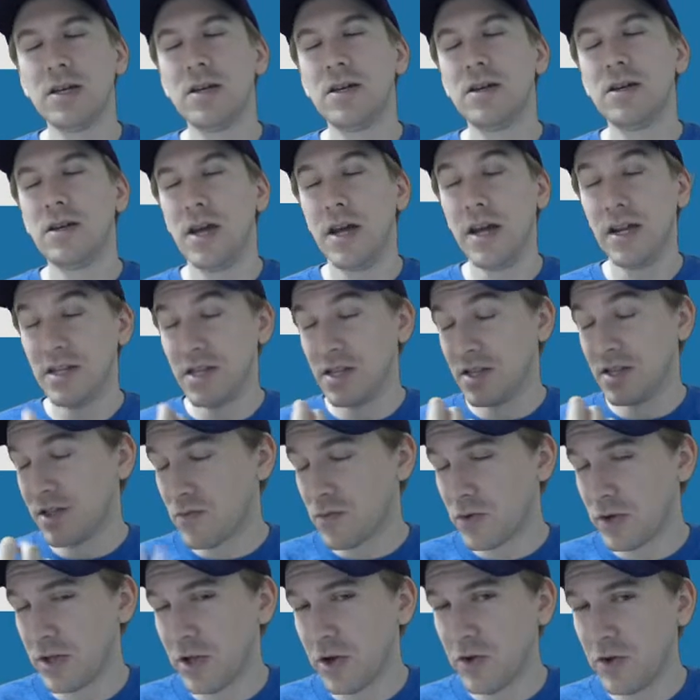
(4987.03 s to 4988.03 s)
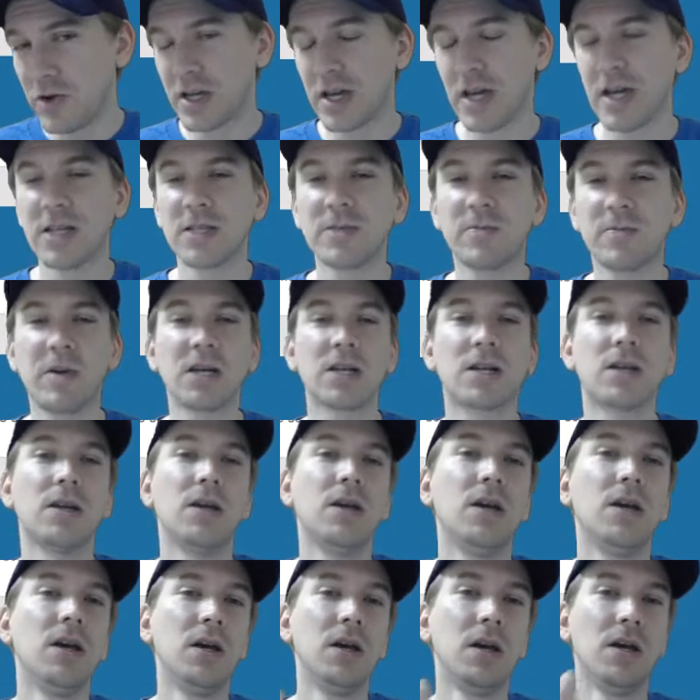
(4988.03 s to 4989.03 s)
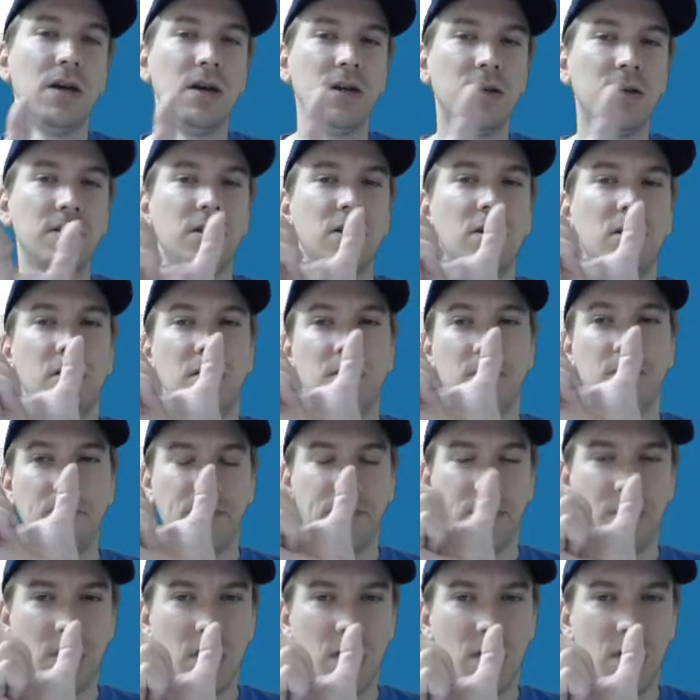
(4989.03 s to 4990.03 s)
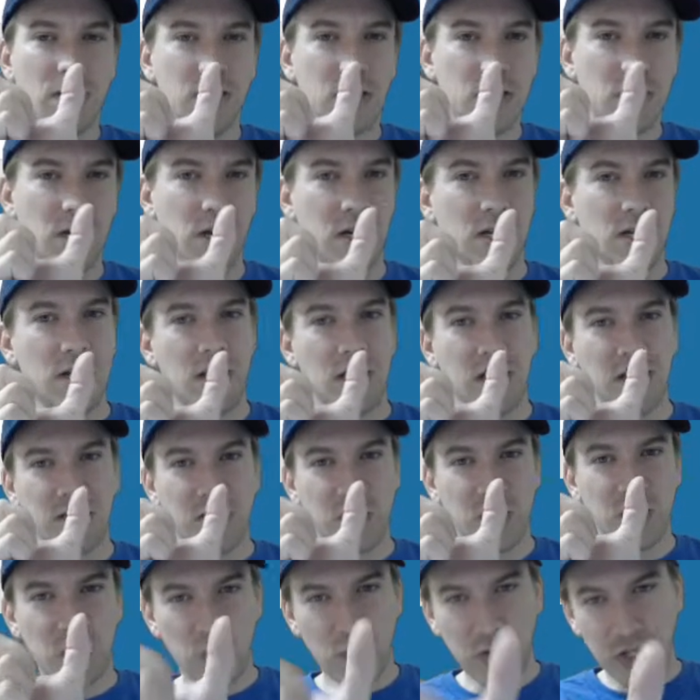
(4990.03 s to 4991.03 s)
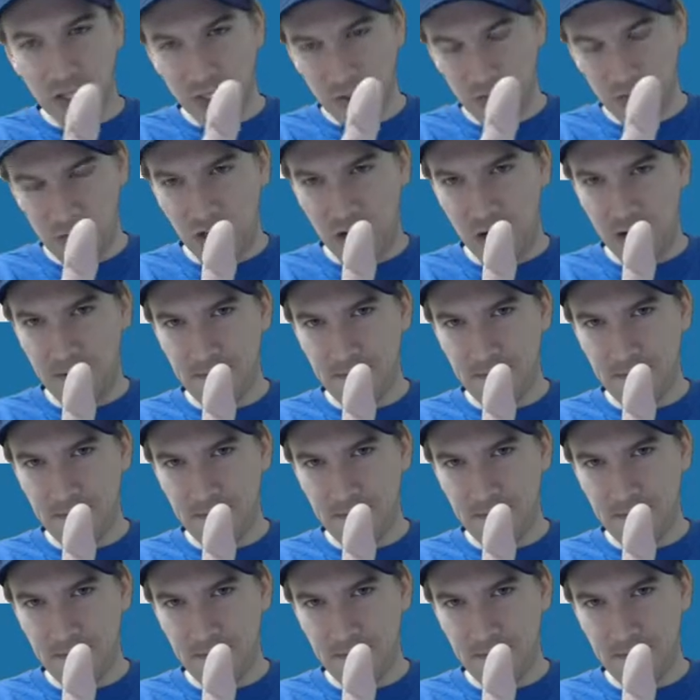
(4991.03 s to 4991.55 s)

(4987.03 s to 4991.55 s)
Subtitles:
and in the reloading aspect. So the gun has a sweet spot.